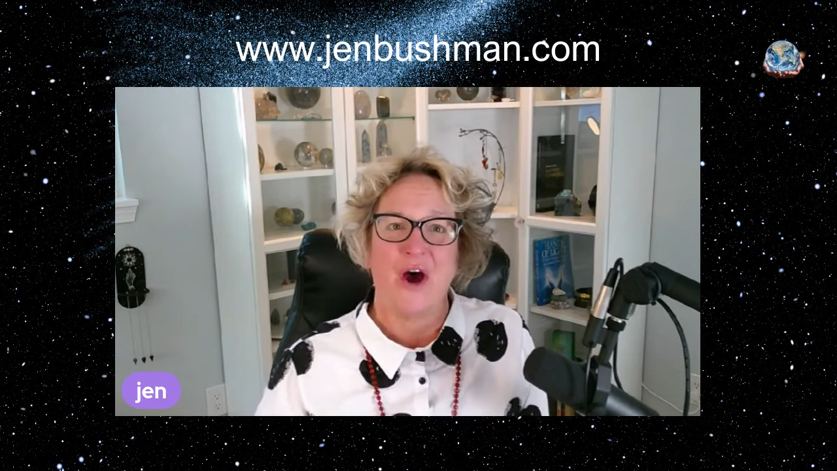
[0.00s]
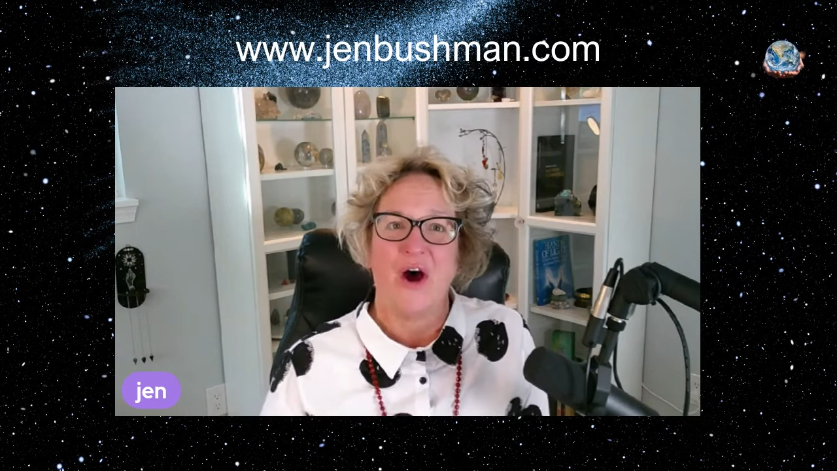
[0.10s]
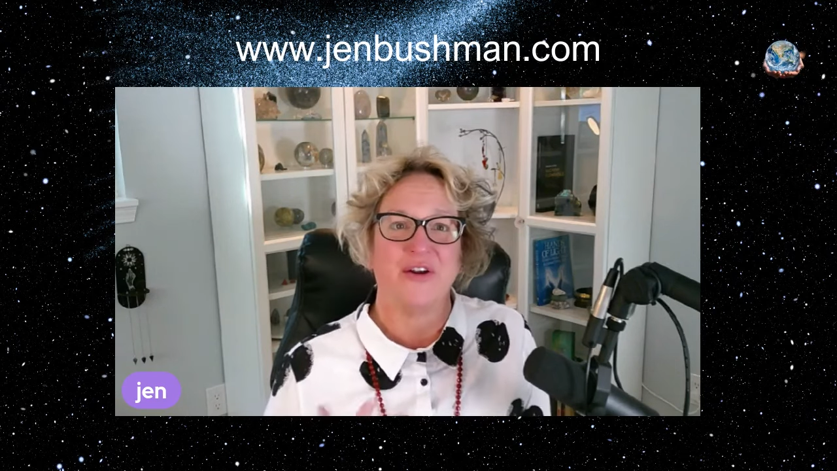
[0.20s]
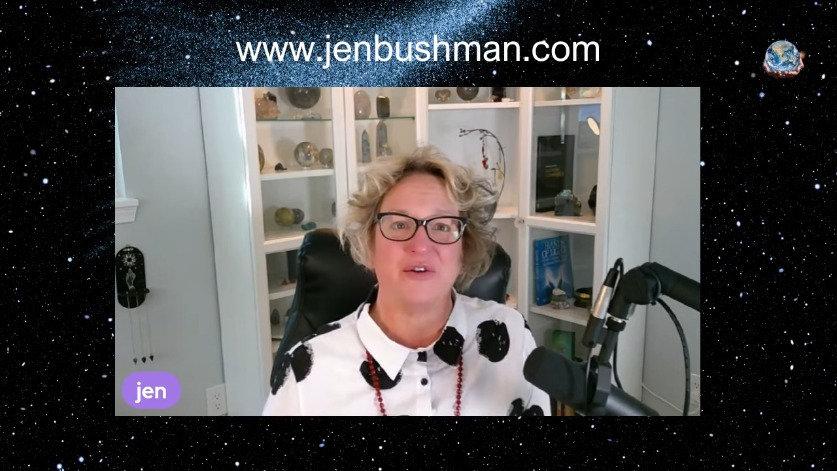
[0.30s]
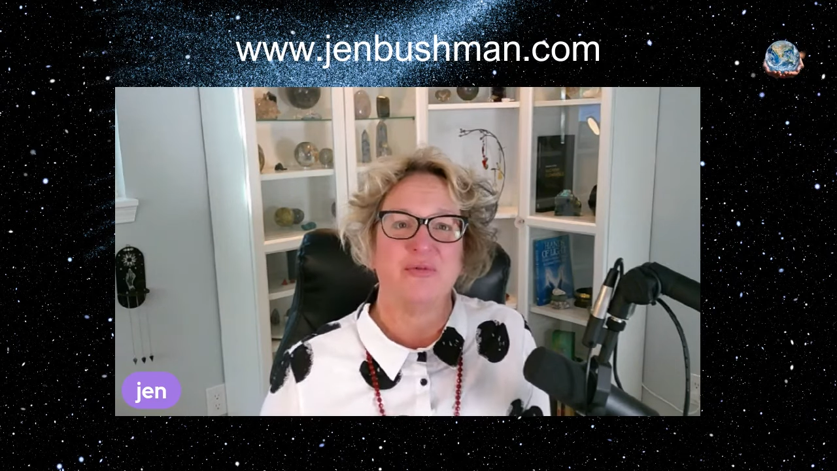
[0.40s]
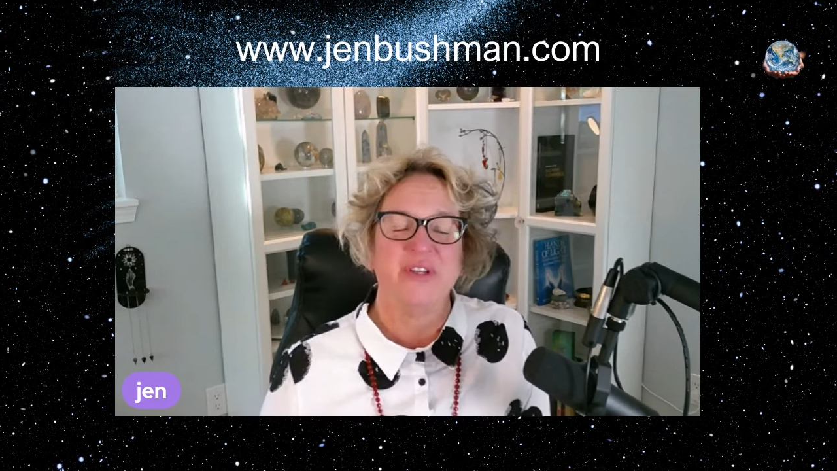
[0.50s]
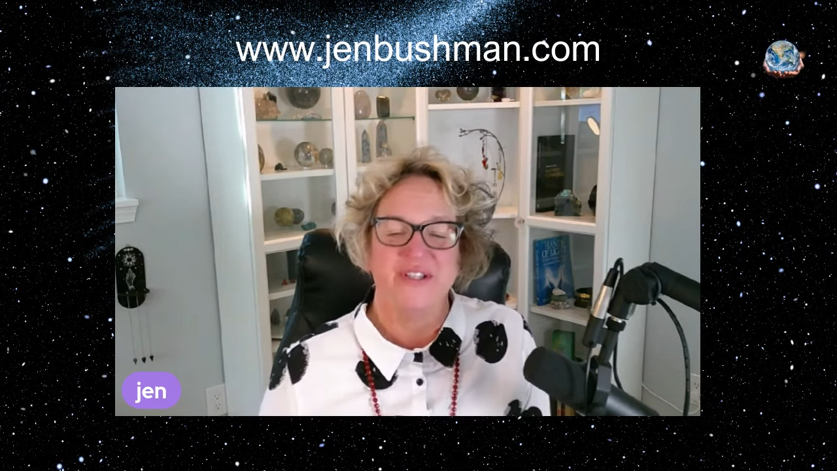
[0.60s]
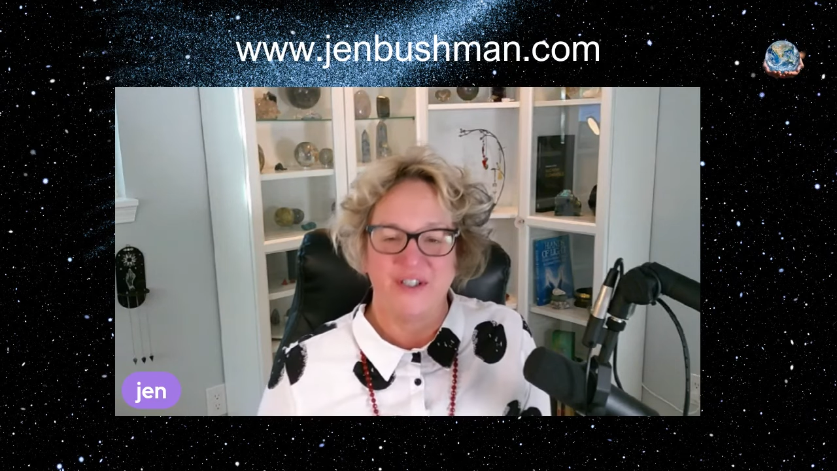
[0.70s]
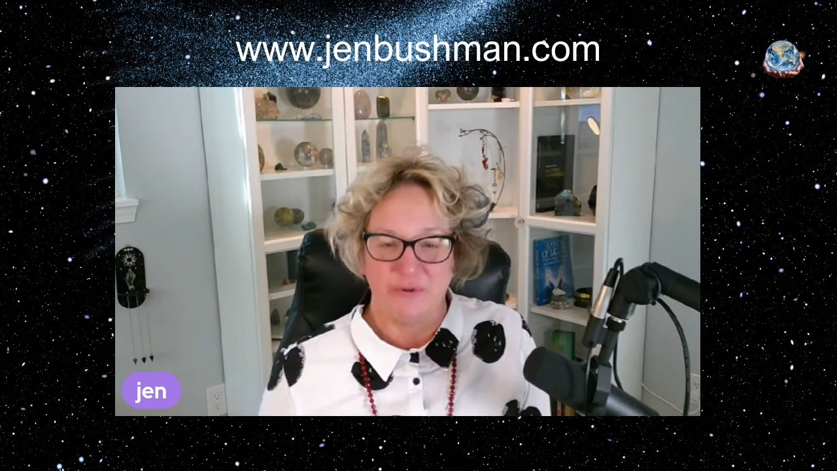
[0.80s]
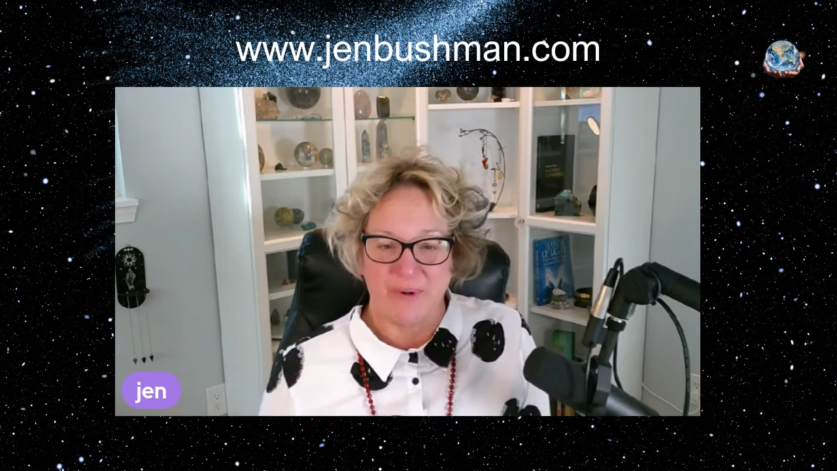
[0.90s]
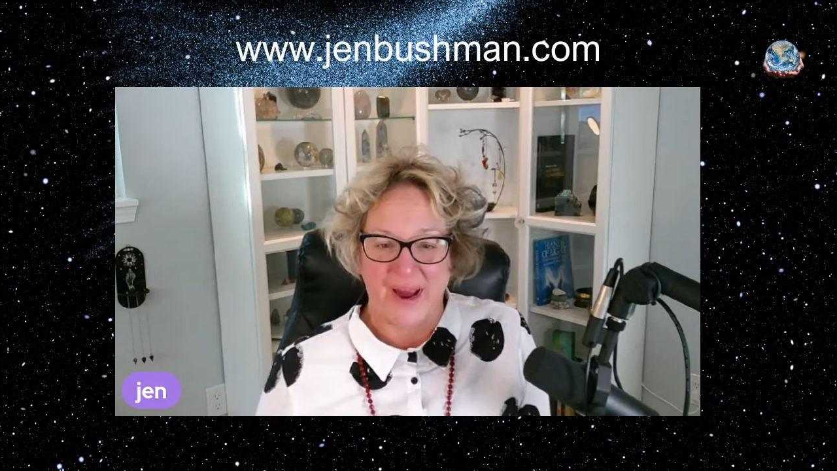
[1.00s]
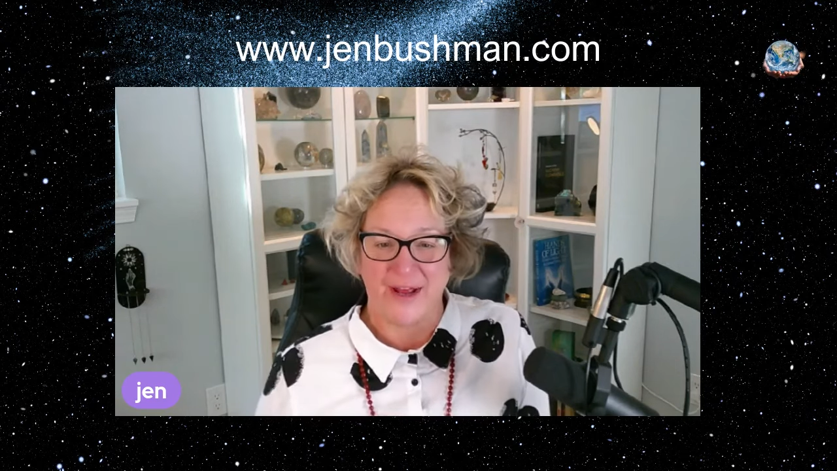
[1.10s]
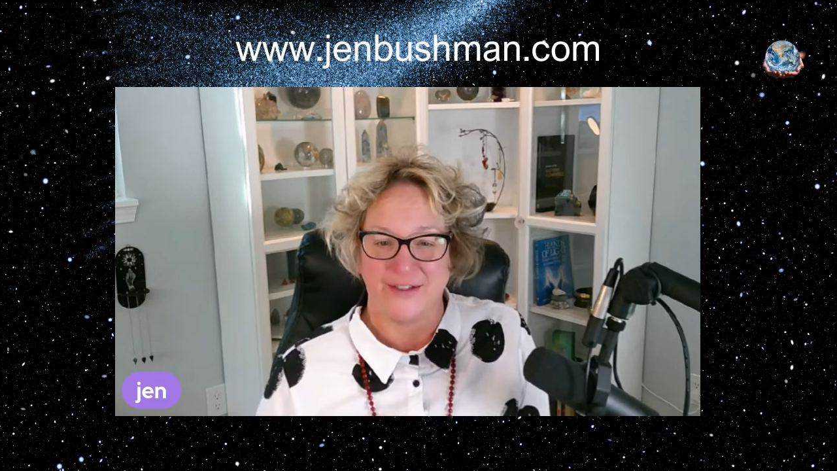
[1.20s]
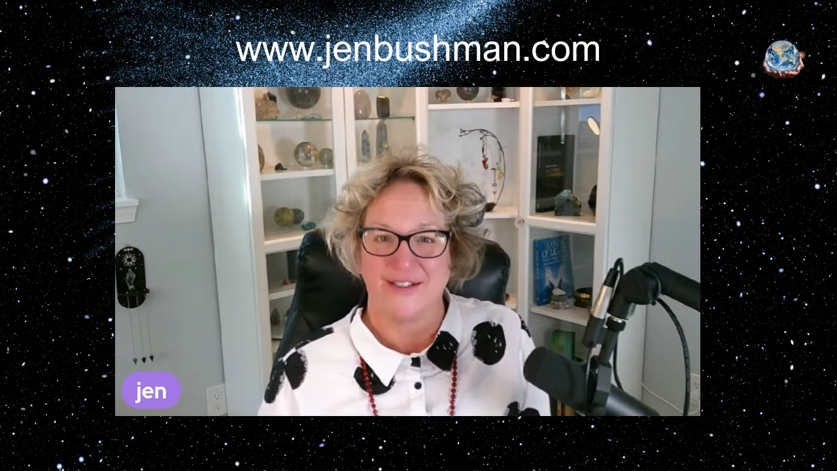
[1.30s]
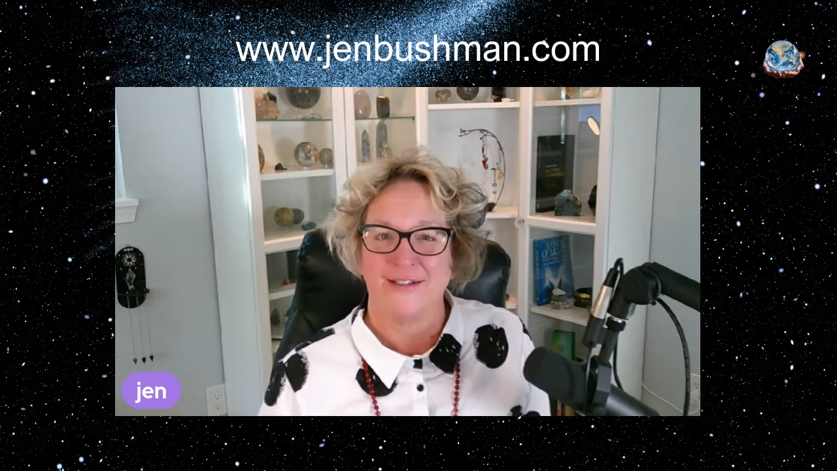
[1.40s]
on a really
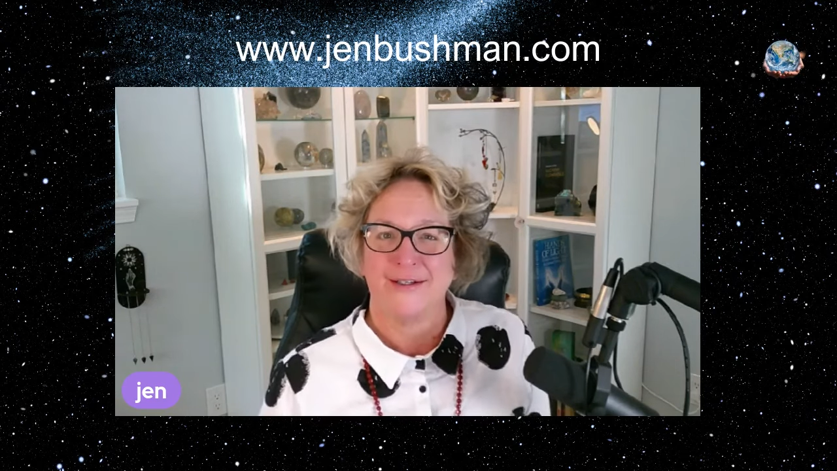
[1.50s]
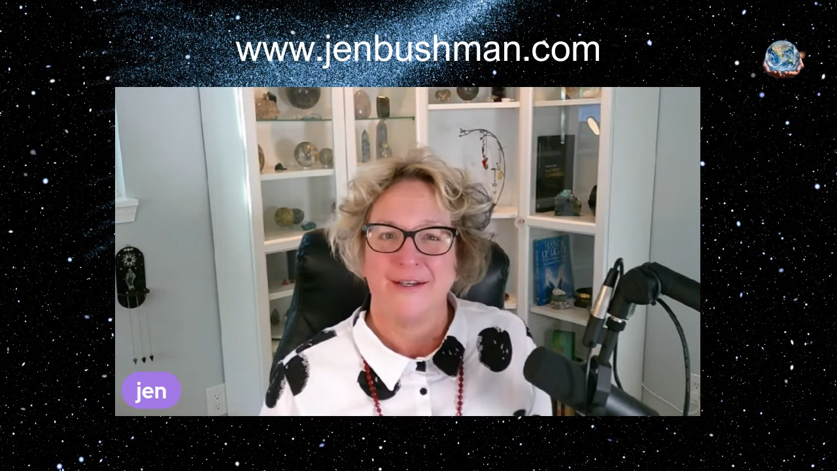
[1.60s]
grand